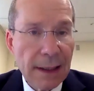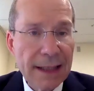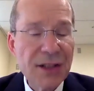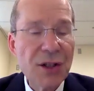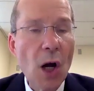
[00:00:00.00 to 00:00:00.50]

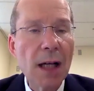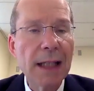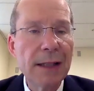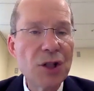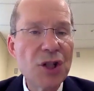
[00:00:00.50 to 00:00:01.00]
let's
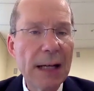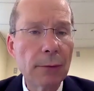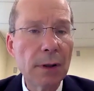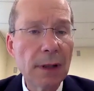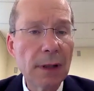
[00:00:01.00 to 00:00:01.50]
talk in
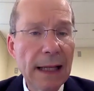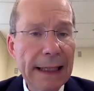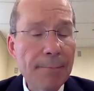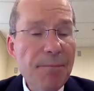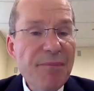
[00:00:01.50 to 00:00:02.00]
general,
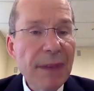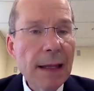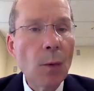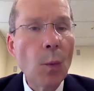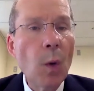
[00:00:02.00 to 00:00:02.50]
like
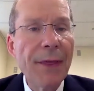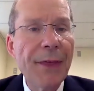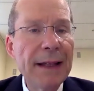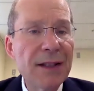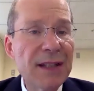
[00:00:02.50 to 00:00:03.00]

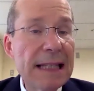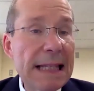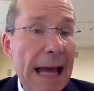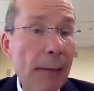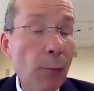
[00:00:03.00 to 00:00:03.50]
what things
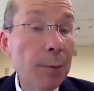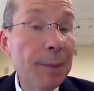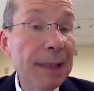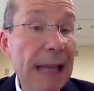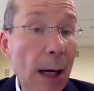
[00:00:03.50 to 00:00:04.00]
that
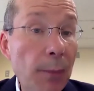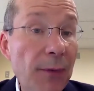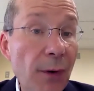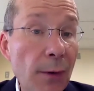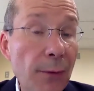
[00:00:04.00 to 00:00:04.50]
would be
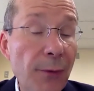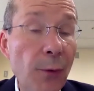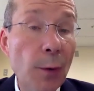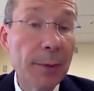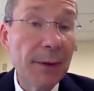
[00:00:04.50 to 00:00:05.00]
helpful
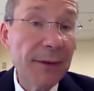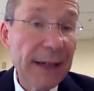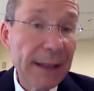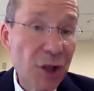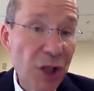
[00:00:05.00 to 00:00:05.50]
for
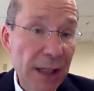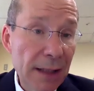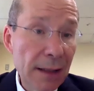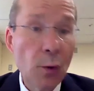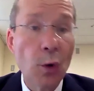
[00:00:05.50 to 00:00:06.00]

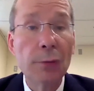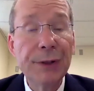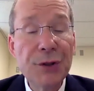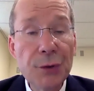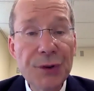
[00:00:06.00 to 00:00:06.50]
prevention or
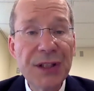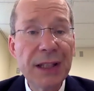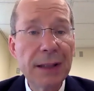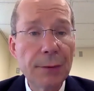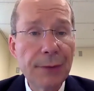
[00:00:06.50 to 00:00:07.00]

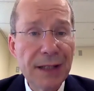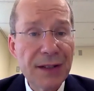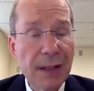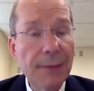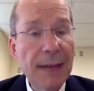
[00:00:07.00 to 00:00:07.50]
reducing the risk
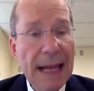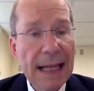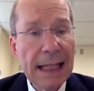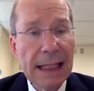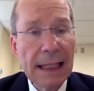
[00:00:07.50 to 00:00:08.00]
of
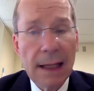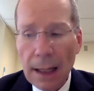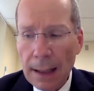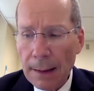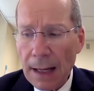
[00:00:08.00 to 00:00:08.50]
any
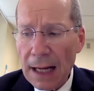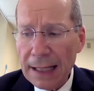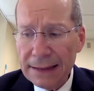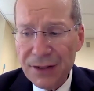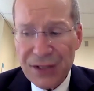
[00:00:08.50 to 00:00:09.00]
uh, eye
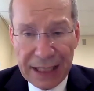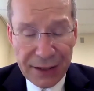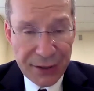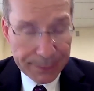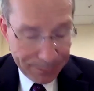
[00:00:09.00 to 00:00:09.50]

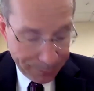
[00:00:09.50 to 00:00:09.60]
disease.